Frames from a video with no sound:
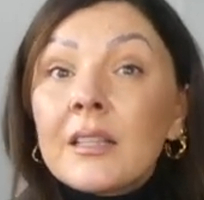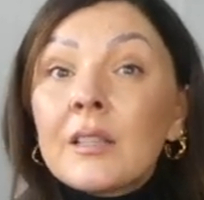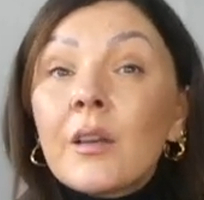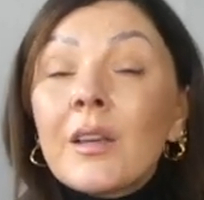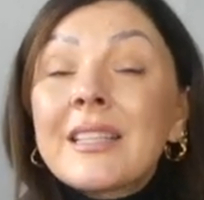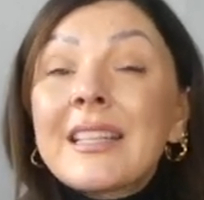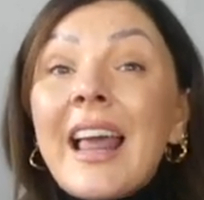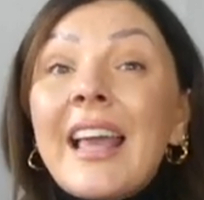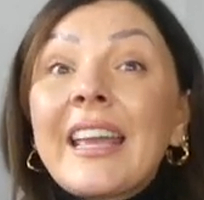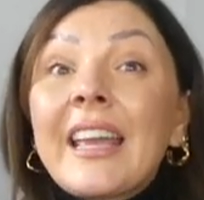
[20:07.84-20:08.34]
so
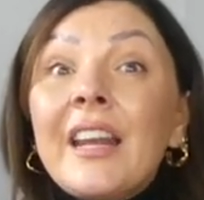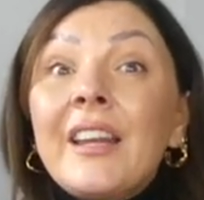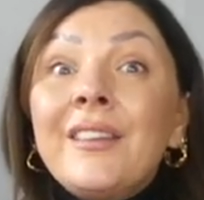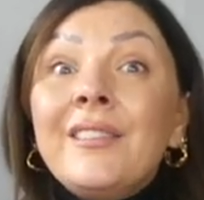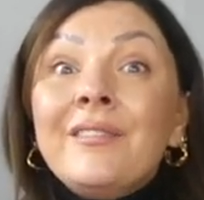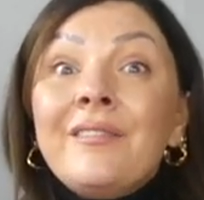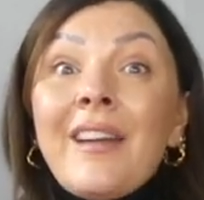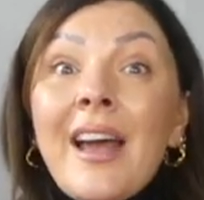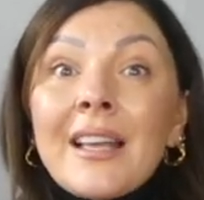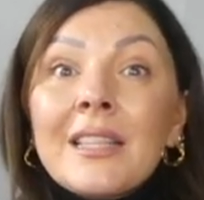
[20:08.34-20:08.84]
it's like an
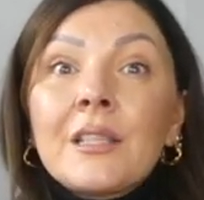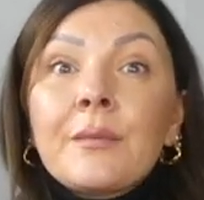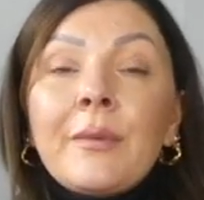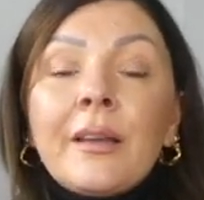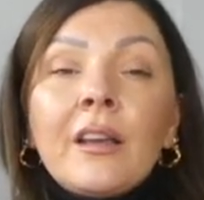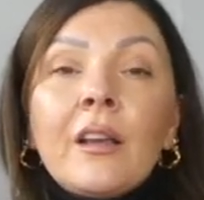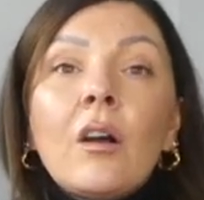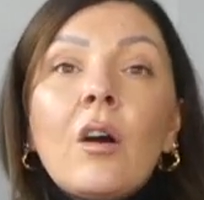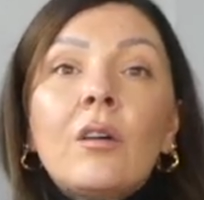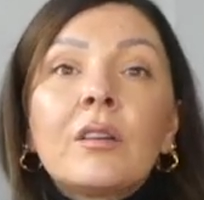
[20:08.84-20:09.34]

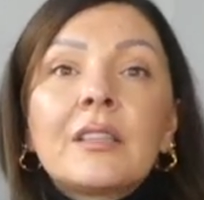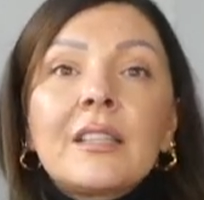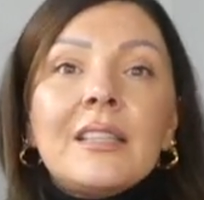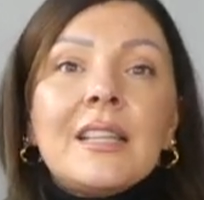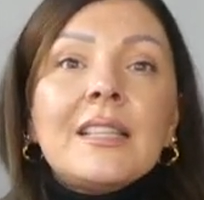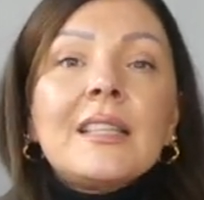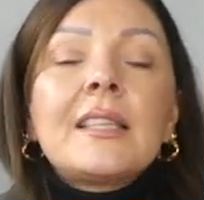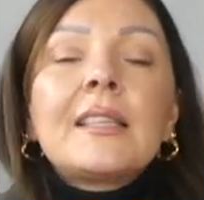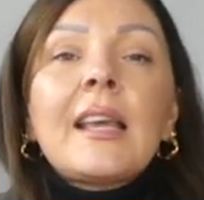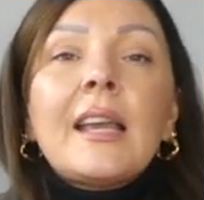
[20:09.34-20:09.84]
investment coat.
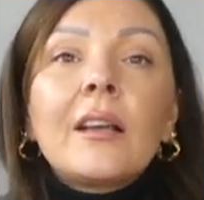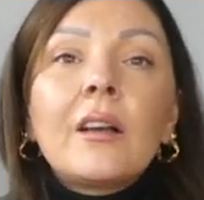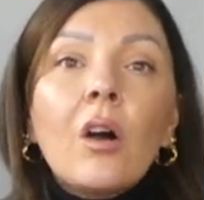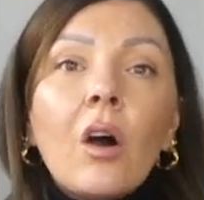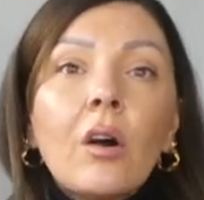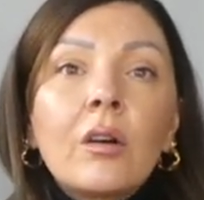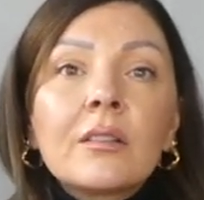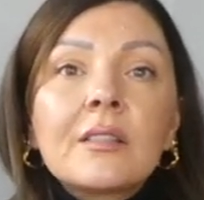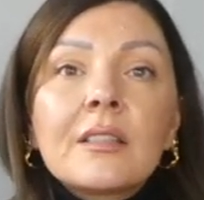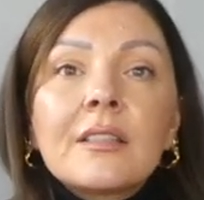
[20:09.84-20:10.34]
This is a
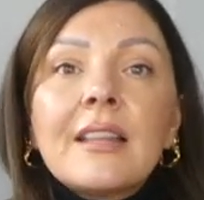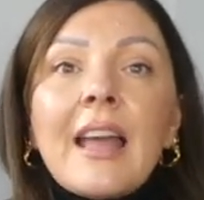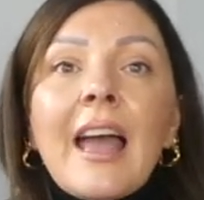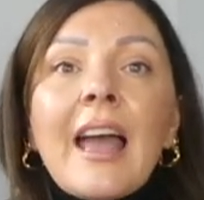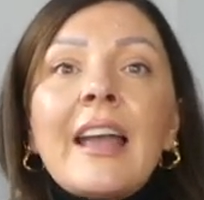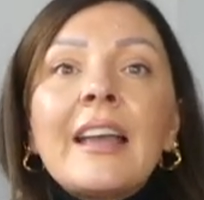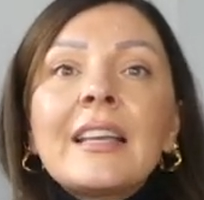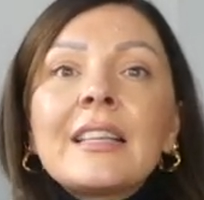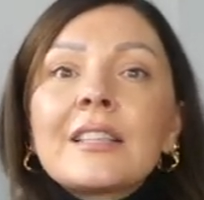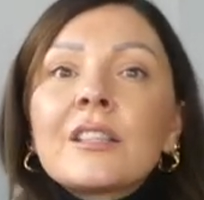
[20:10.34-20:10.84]
coat
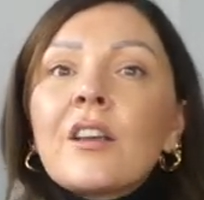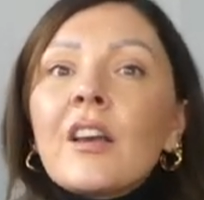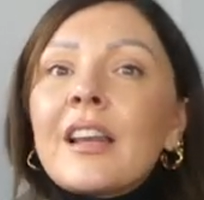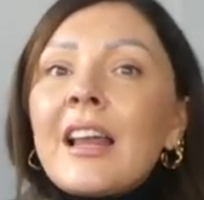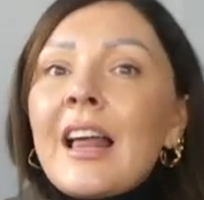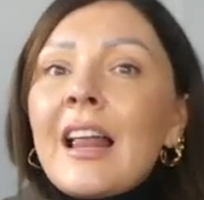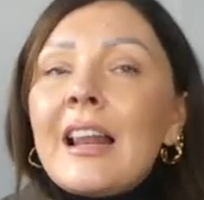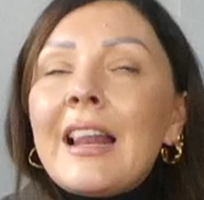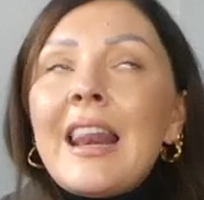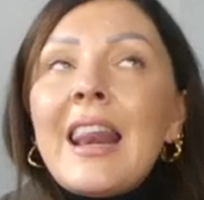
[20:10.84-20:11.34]
that is
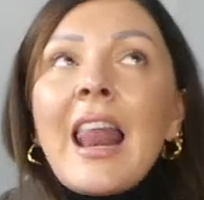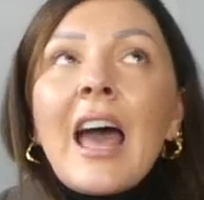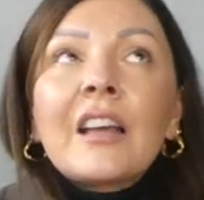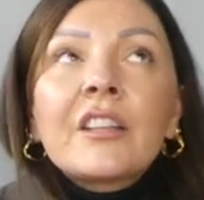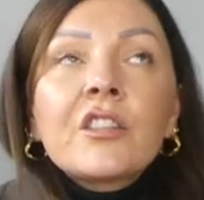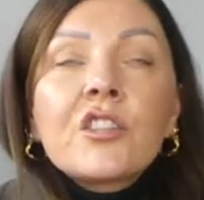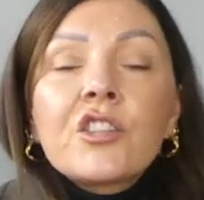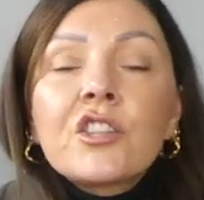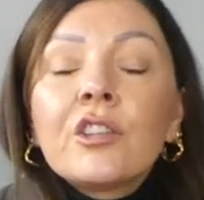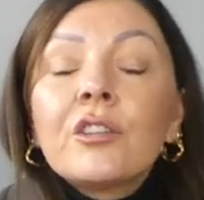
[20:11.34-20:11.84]
gonna
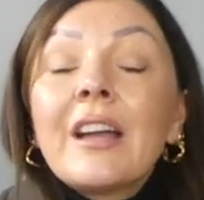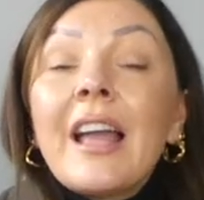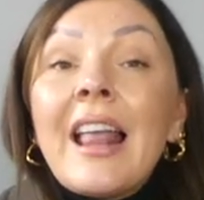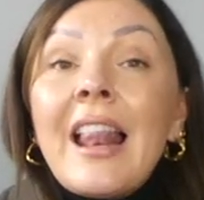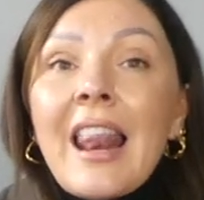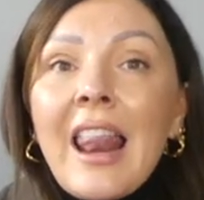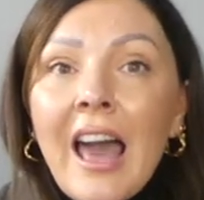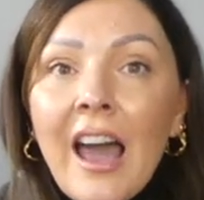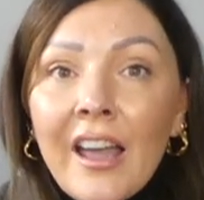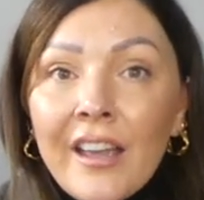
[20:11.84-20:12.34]
last you
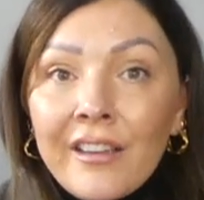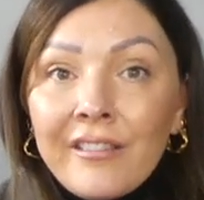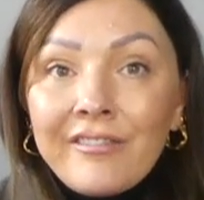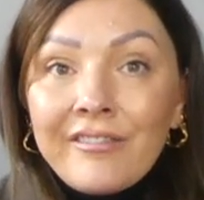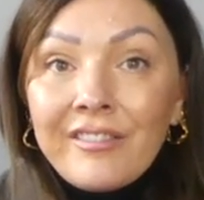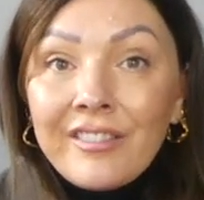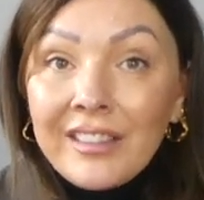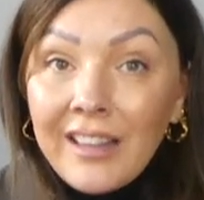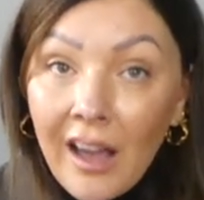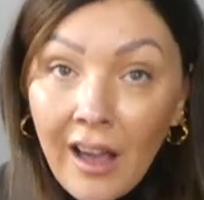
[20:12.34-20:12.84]
a
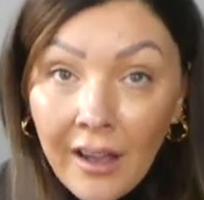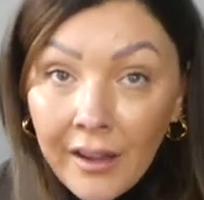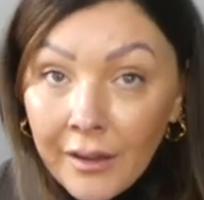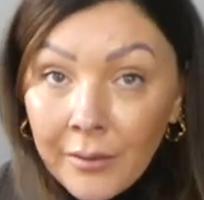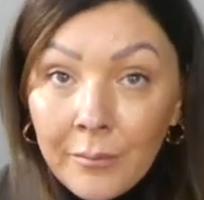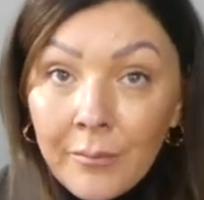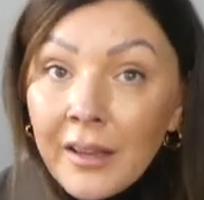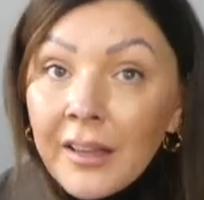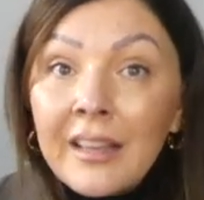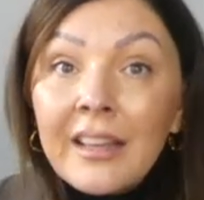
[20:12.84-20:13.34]

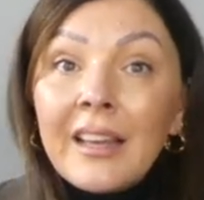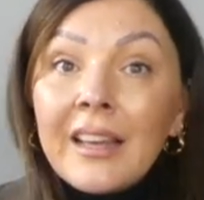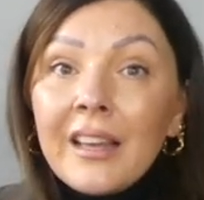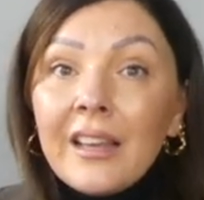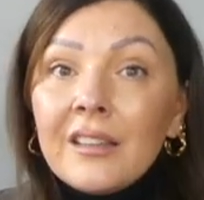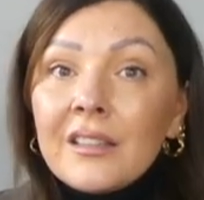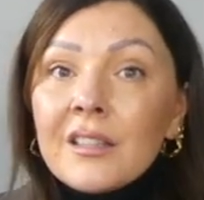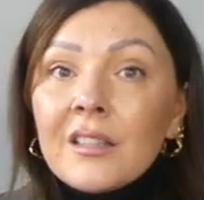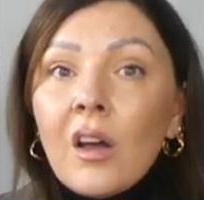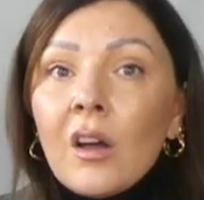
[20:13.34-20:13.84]
lifetime.
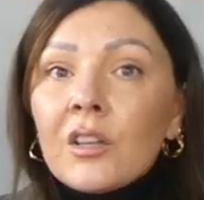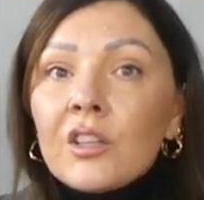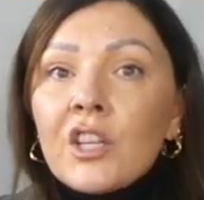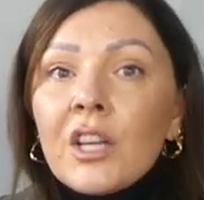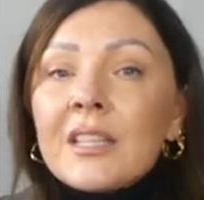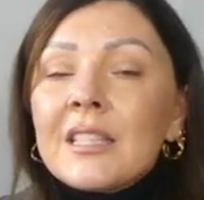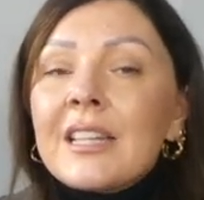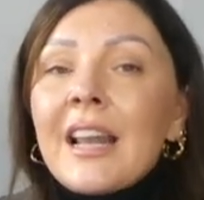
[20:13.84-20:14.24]
It's not just